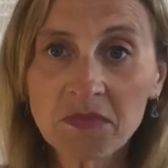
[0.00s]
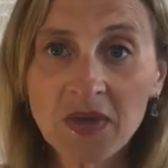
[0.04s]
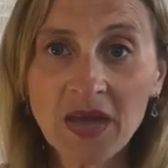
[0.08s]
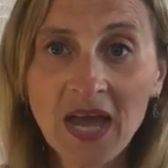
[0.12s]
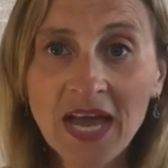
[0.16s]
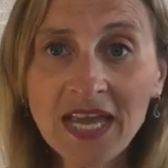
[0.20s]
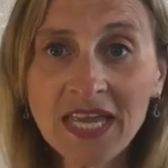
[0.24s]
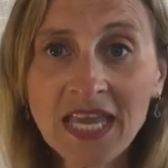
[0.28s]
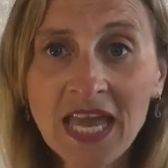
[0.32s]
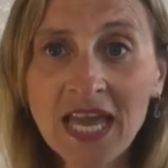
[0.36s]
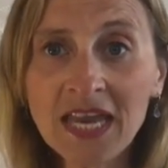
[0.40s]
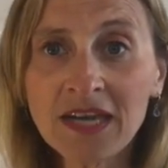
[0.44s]

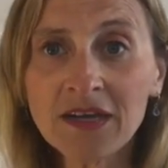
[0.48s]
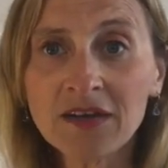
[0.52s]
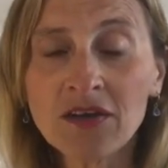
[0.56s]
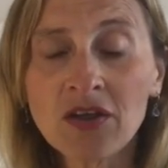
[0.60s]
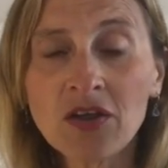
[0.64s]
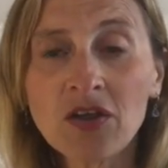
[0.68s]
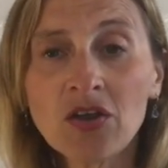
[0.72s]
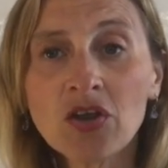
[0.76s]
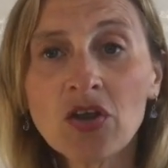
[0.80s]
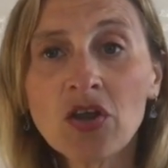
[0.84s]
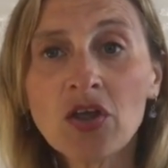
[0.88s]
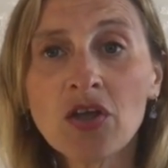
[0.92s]
Again,
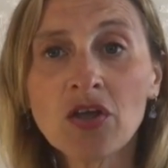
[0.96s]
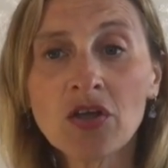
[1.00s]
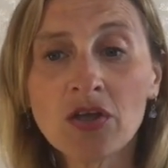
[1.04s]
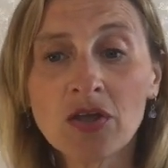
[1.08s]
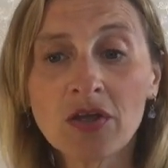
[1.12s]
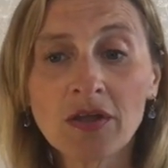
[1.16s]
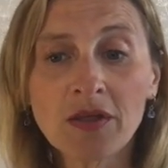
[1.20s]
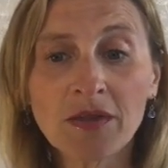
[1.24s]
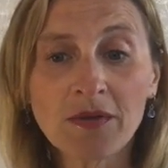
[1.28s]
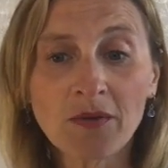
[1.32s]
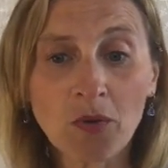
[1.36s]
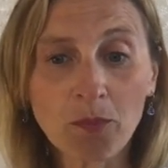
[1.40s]

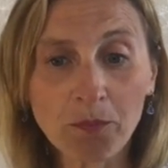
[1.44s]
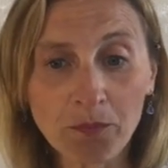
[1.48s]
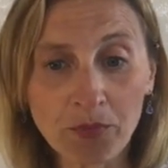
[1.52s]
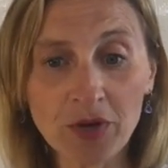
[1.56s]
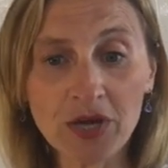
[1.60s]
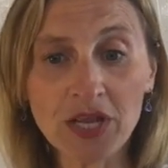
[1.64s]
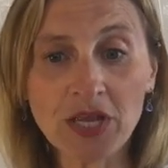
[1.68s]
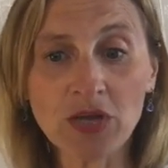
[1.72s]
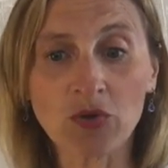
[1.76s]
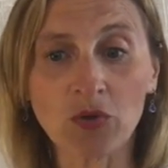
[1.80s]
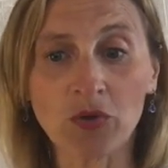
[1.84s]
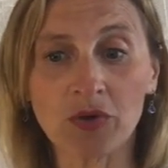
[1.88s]

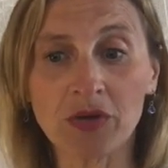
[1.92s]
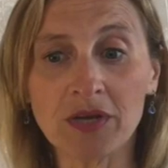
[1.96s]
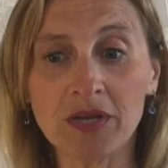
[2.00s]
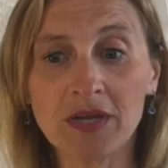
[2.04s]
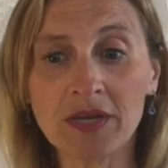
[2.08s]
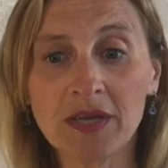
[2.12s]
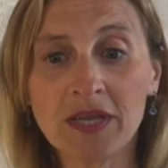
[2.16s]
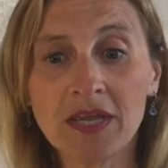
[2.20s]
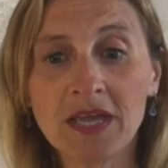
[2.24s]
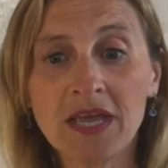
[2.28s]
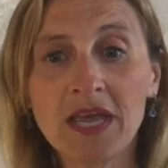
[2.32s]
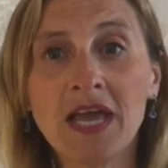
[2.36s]
pretty good.
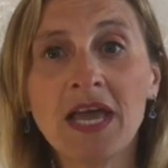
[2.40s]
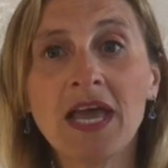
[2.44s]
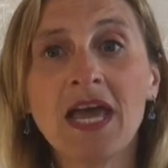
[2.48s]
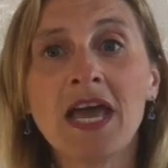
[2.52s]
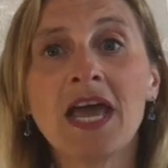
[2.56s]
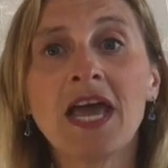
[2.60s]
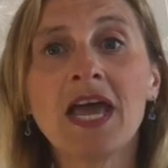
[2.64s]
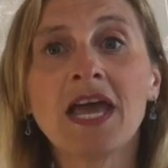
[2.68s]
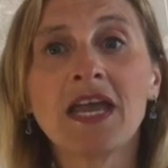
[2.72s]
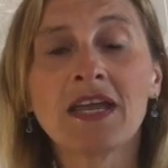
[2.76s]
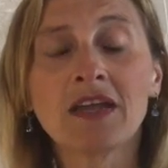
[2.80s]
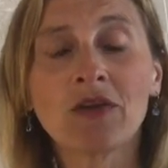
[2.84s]

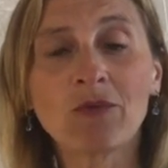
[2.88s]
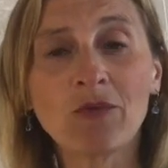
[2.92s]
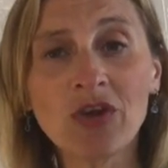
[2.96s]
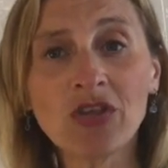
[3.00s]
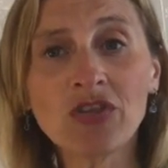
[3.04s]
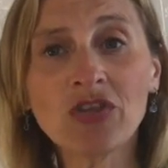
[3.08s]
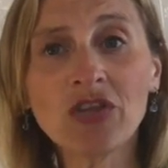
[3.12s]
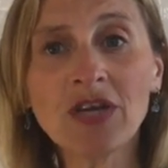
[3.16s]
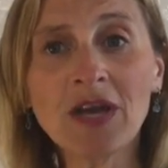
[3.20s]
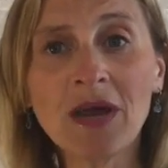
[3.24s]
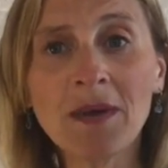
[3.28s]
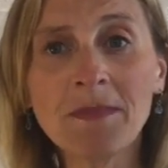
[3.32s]

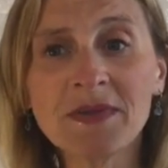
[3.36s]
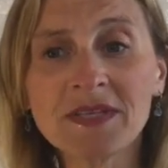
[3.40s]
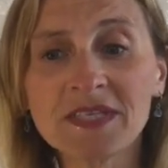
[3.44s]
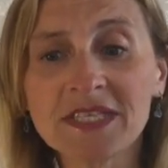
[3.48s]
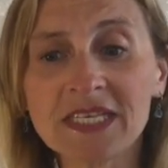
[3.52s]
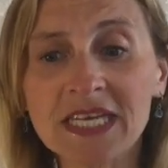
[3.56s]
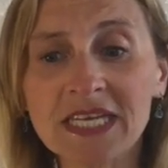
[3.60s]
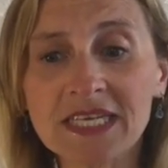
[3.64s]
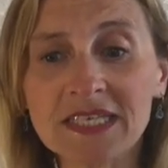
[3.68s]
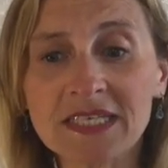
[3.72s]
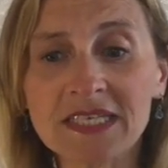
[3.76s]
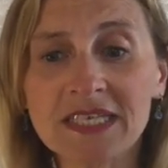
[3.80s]
Question number
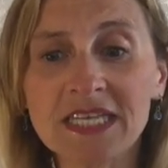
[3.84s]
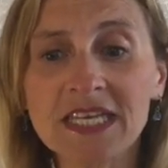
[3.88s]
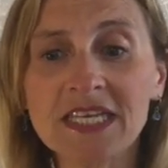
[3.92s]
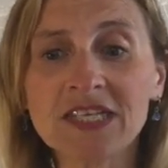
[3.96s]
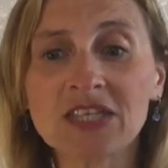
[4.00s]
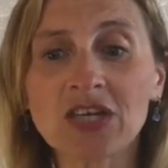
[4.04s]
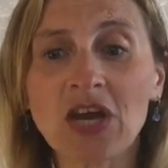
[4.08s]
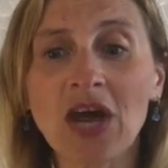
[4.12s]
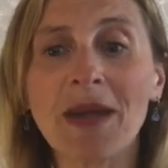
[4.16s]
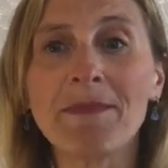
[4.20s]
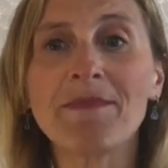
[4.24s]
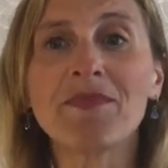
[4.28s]
6 is
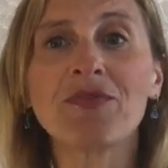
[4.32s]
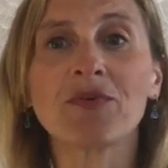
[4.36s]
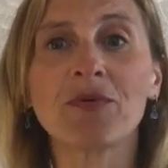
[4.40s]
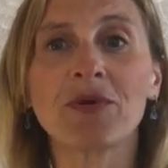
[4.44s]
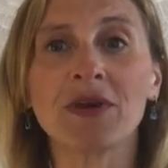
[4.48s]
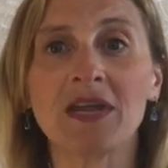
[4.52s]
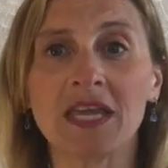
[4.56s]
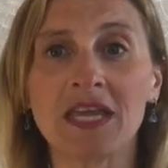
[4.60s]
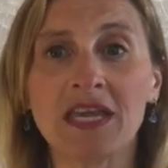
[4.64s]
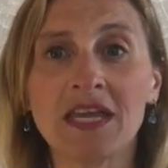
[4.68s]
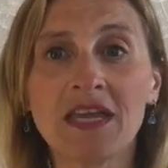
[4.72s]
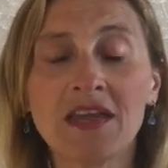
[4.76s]
type
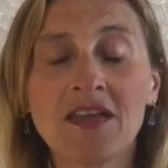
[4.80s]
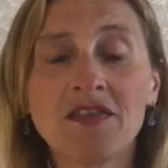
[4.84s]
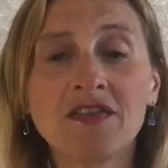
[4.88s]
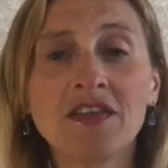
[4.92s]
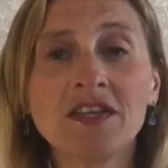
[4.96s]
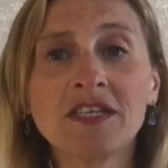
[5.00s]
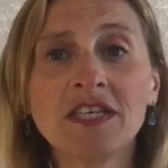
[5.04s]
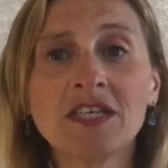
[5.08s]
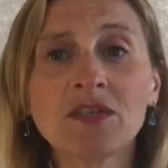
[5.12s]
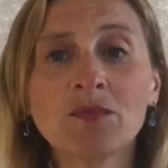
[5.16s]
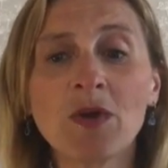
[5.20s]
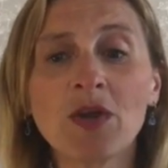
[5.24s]
3.
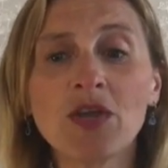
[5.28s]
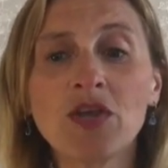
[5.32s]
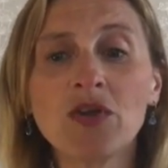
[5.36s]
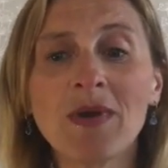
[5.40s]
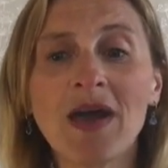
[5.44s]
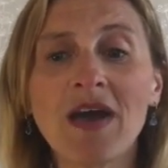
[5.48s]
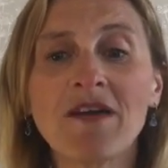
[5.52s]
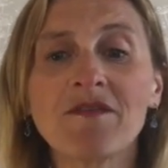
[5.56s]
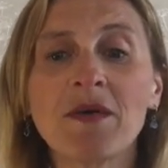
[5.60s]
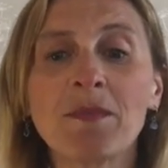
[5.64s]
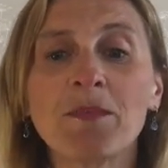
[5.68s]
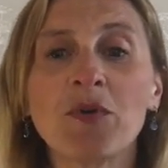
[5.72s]
This is when you
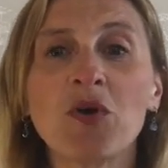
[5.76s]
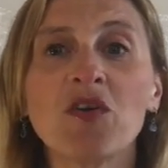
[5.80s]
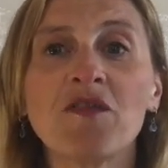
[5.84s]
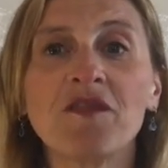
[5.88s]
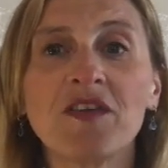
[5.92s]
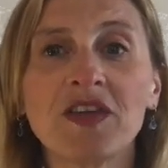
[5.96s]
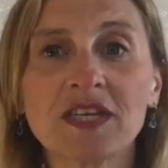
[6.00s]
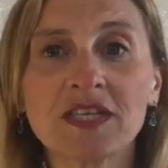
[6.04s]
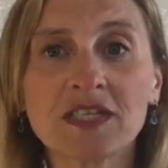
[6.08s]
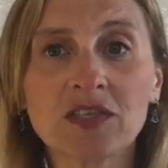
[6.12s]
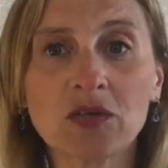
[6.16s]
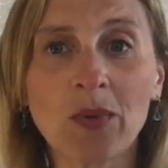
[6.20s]
have a
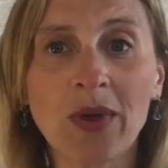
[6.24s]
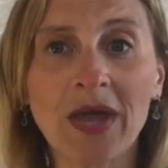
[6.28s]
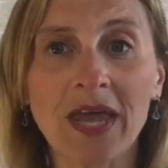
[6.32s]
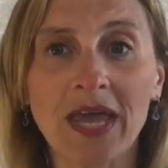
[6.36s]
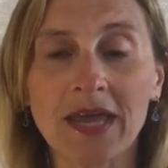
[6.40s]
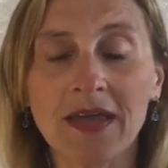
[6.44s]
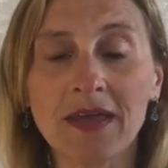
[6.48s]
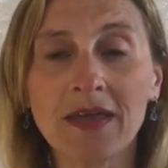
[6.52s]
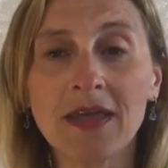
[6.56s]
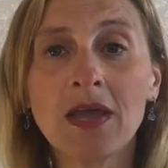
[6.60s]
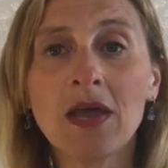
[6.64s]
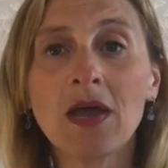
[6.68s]
perfect square.
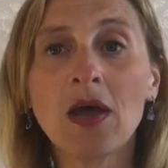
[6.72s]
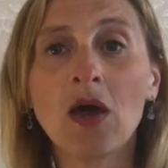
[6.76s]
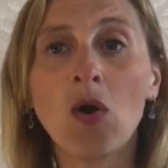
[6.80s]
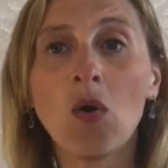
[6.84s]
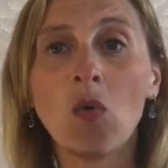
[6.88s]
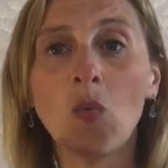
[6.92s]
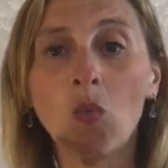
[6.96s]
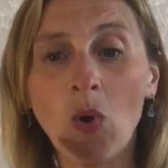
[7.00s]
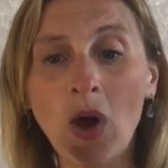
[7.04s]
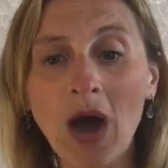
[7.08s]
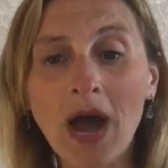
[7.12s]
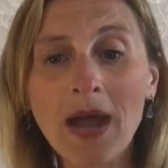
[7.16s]

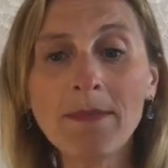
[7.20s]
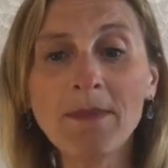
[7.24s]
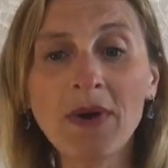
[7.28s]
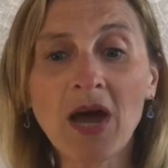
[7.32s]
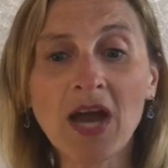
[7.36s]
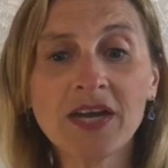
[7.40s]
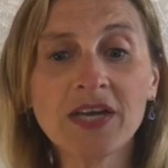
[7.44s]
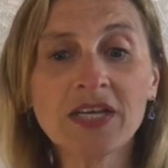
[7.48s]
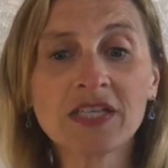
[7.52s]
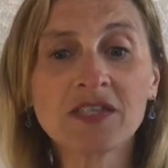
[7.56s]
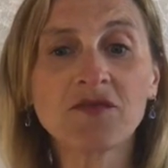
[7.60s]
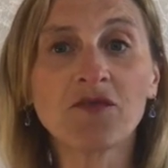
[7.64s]
Y
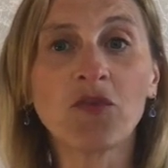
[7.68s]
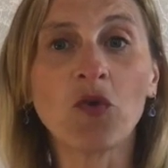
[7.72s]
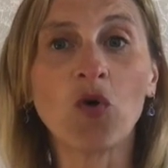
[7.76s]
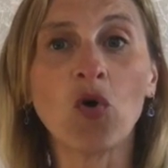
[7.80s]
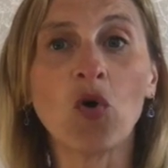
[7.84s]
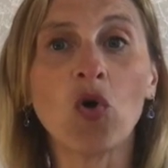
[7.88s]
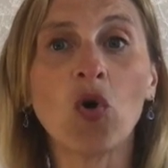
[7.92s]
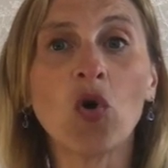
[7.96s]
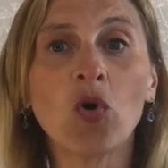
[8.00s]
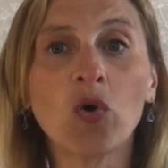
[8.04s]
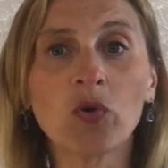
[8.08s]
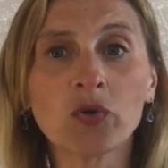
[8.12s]
minus 4
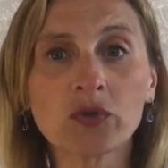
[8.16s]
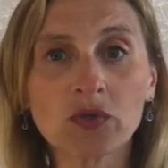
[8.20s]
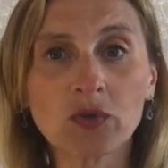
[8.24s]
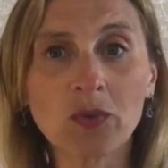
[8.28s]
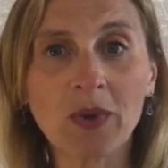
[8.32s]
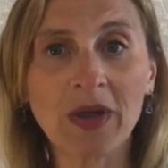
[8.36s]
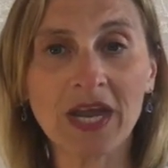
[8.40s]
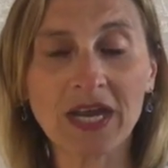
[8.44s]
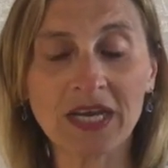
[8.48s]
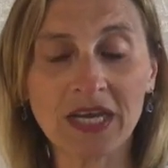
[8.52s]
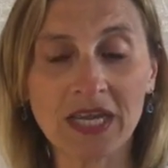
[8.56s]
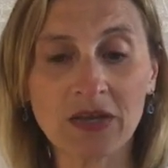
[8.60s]
all
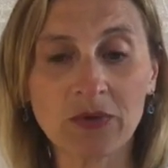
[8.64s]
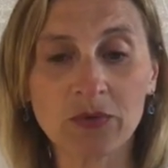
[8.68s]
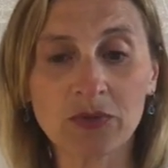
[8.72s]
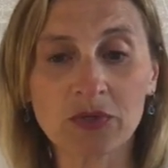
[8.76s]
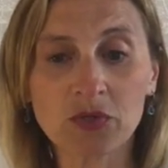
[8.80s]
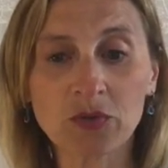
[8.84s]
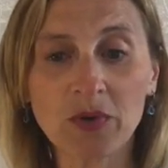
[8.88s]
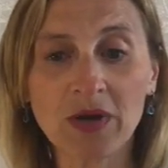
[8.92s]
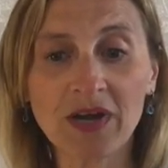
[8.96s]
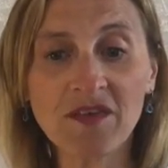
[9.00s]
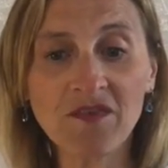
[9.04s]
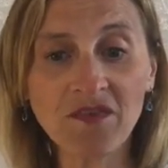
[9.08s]
squared equals
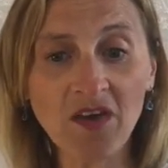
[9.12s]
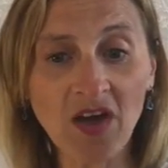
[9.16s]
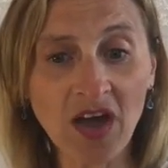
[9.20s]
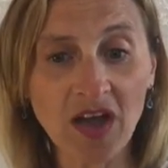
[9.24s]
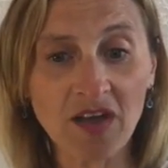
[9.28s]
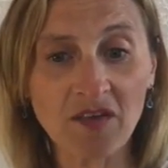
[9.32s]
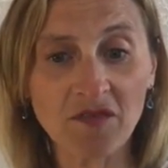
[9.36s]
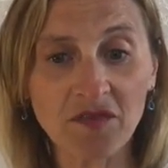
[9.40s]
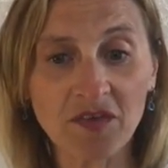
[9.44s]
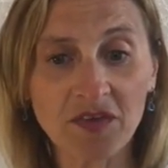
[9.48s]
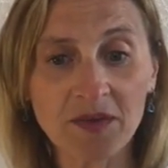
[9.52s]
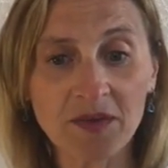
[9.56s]
25.